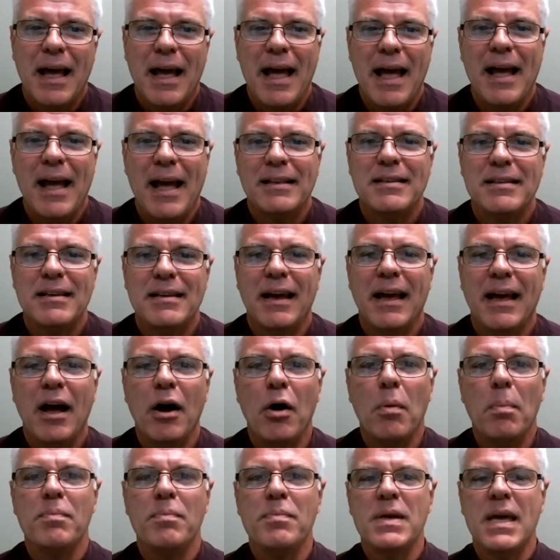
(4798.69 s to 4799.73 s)
and to
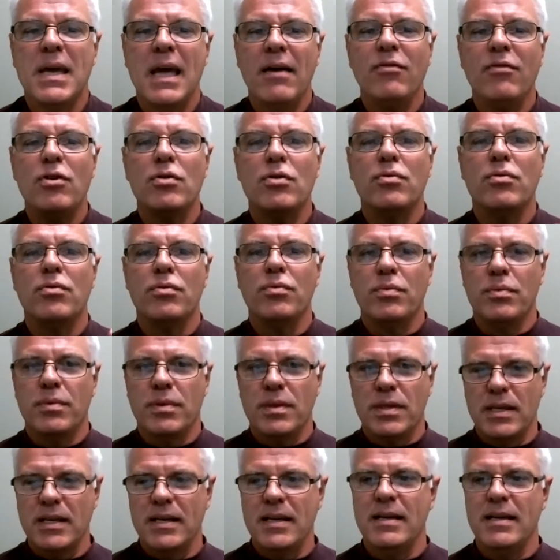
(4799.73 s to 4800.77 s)
help give you
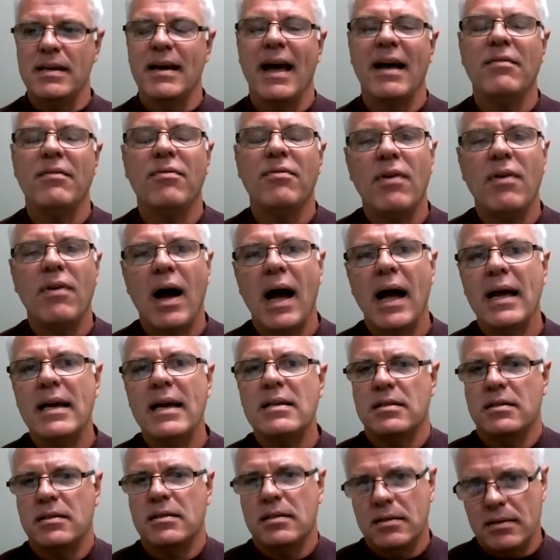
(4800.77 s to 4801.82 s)
the
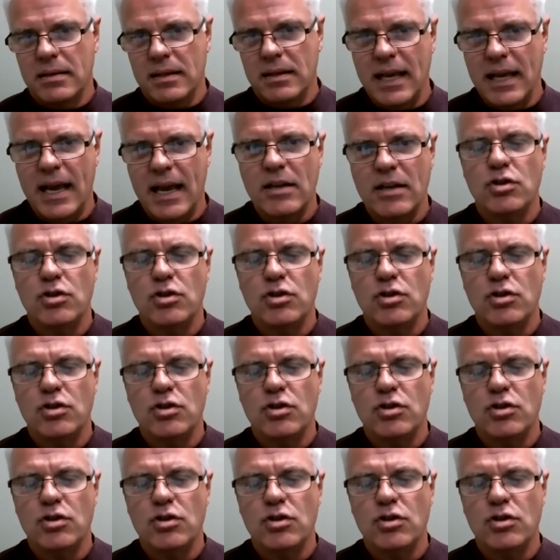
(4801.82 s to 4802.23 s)
advice, the